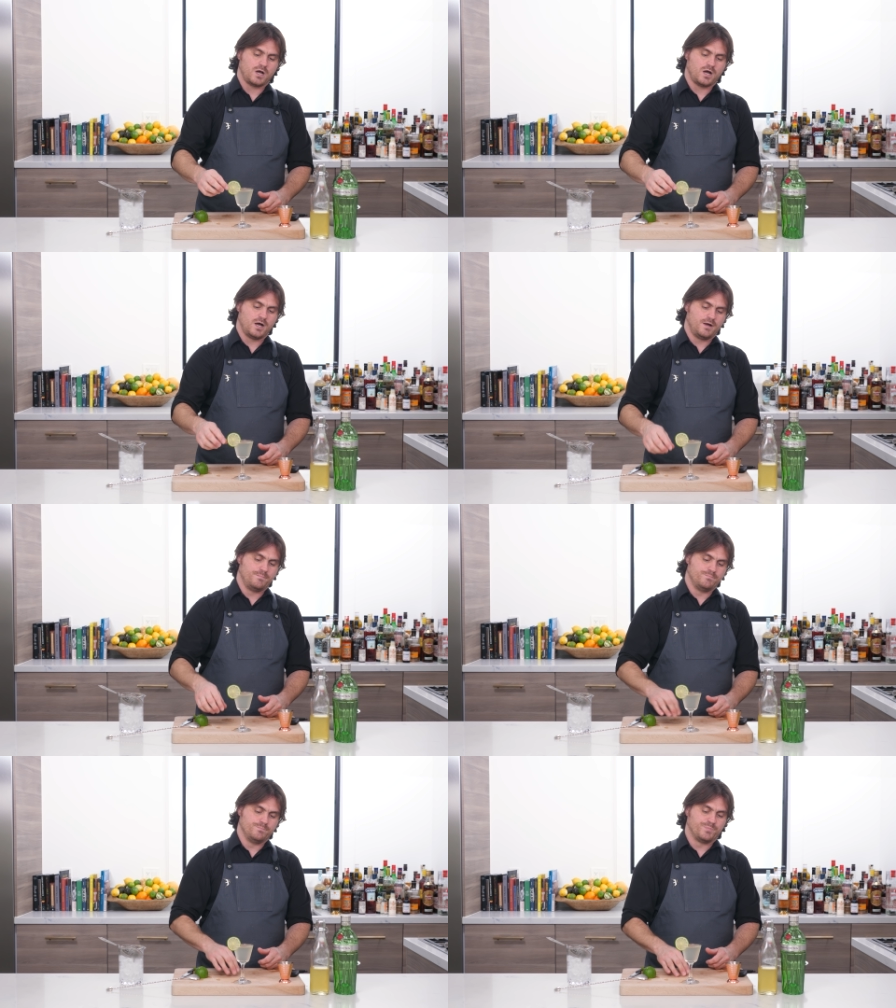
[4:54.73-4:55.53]

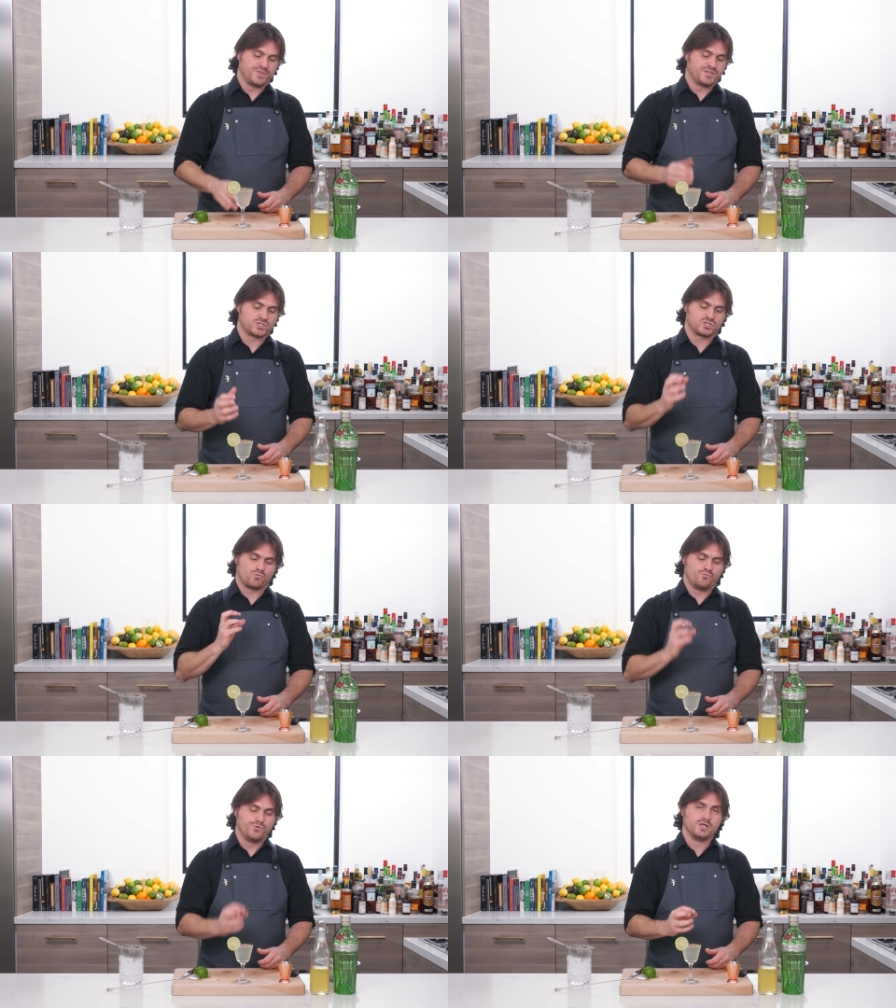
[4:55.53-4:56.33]
Um, but this is
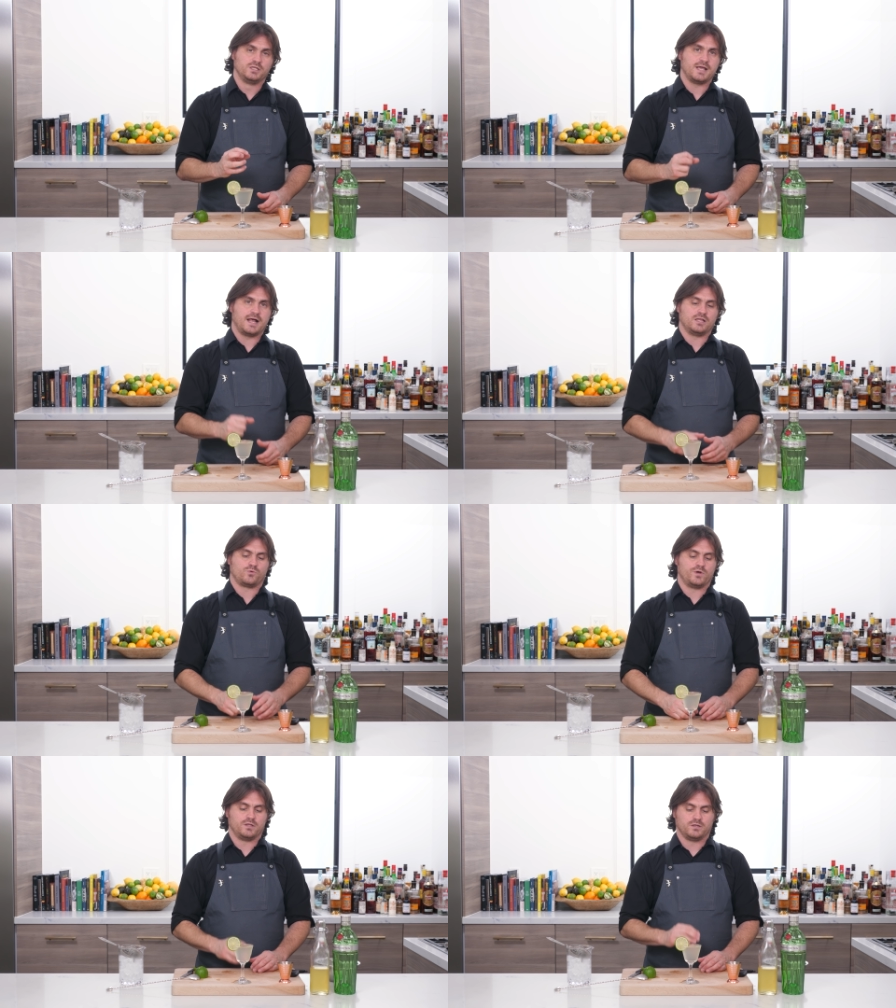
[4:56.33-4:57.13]
a really
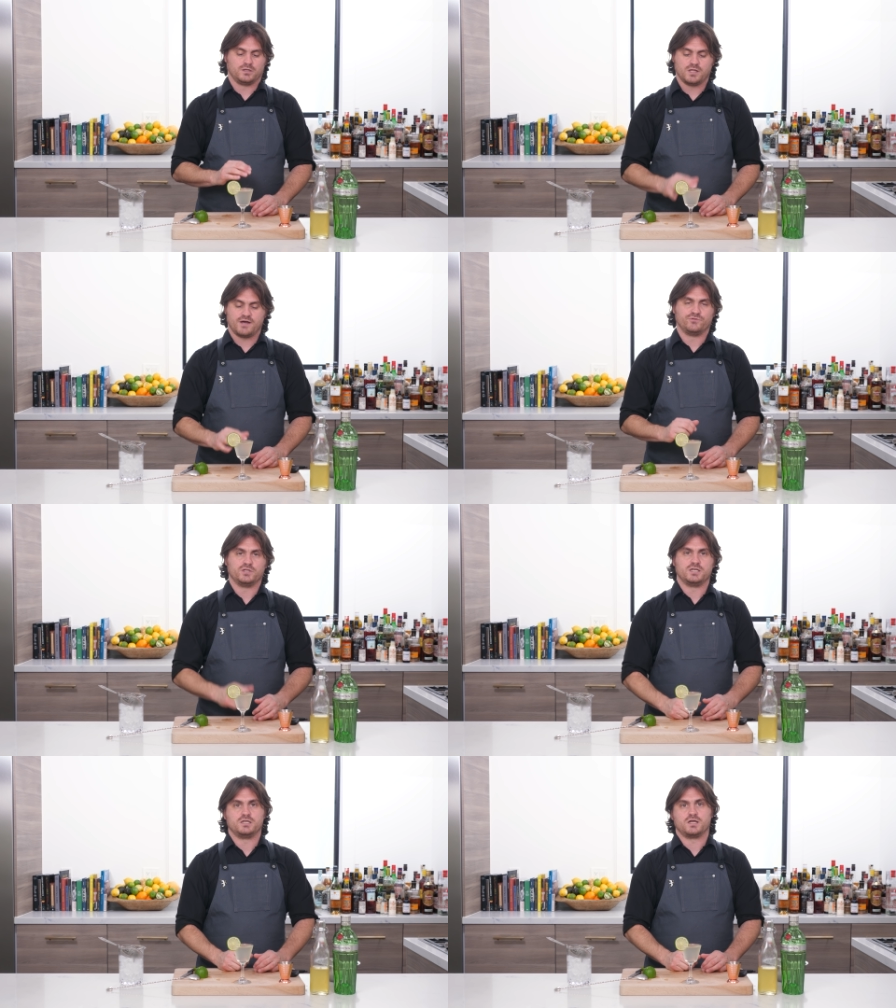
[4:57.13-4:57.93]
eloquent,
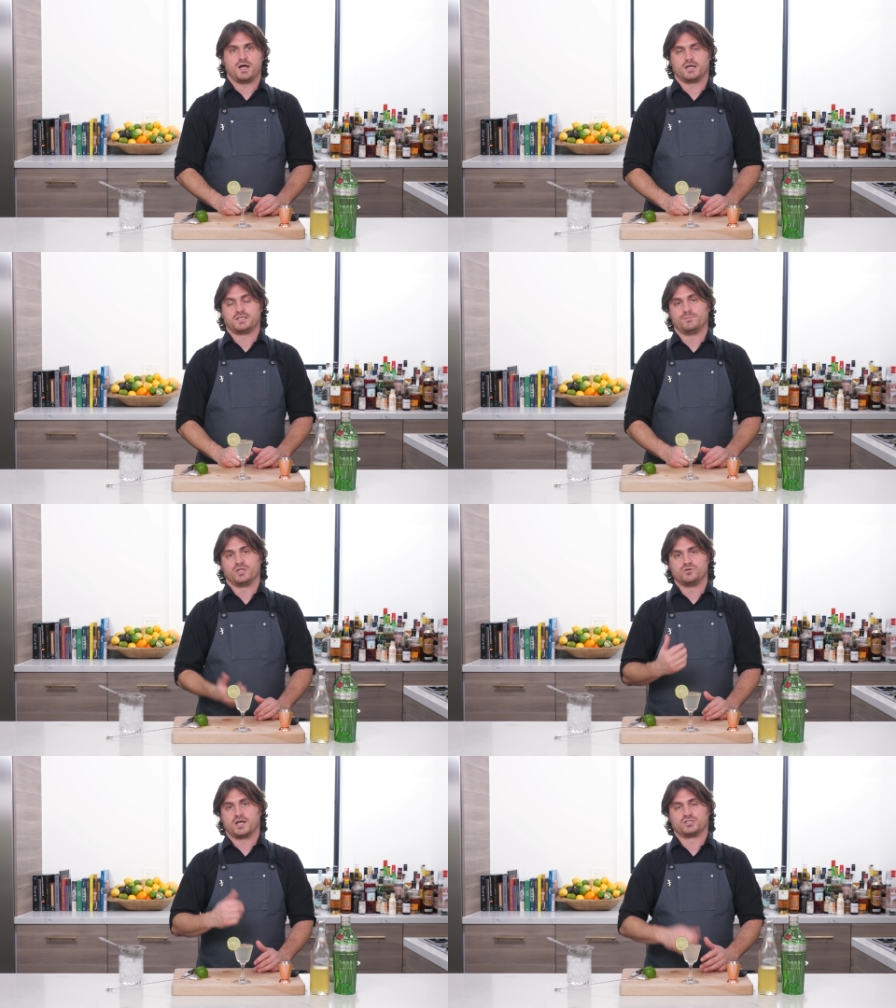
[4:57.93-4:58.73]
lovely uh,
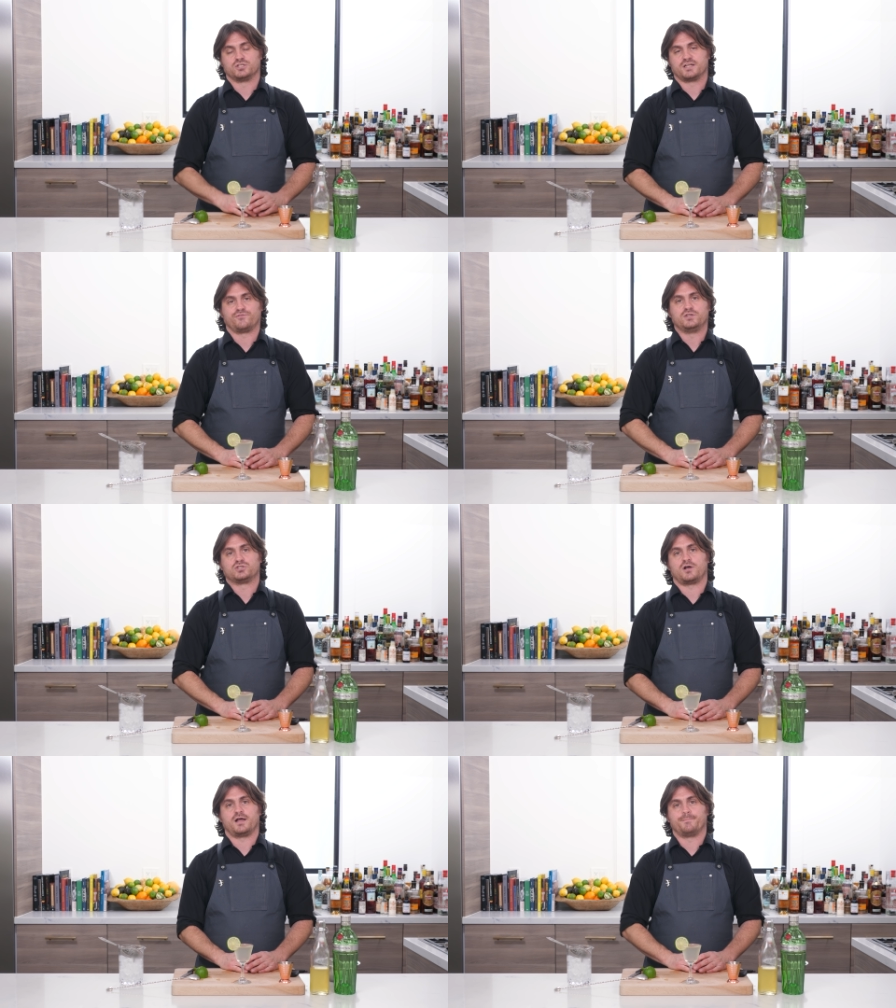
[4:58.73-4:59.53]
gimlet you guys should definitely
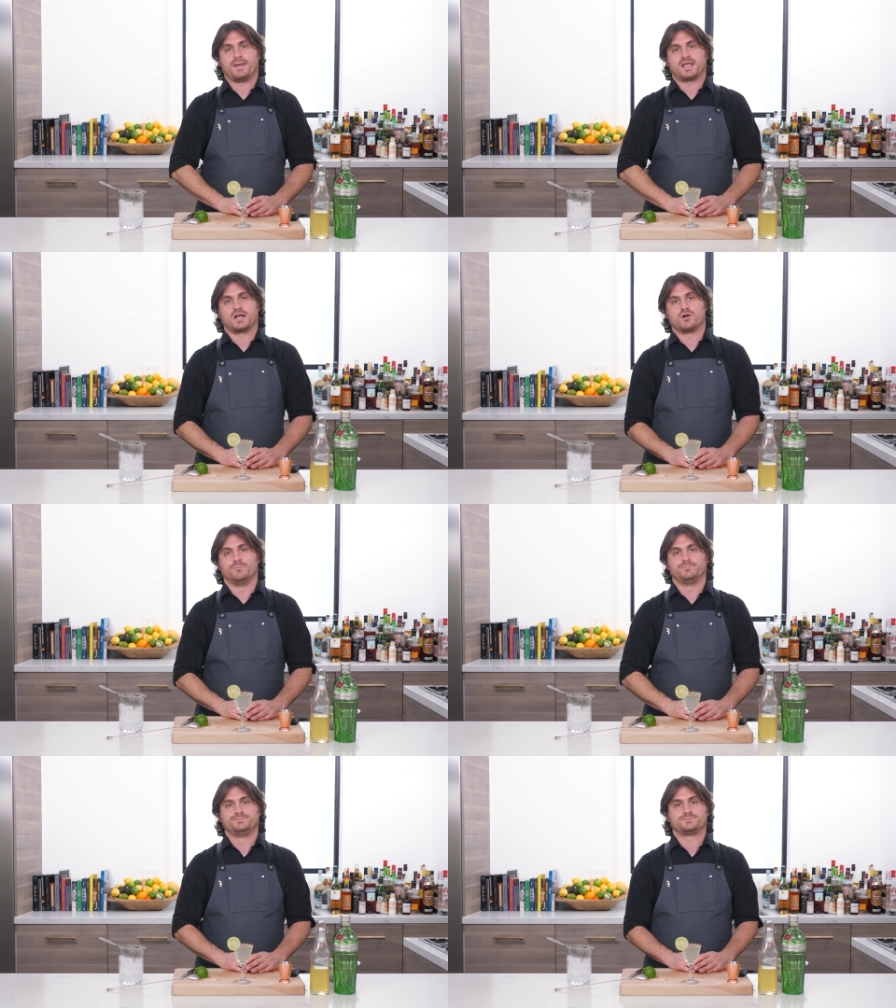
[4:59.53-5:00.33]
try and make it at home.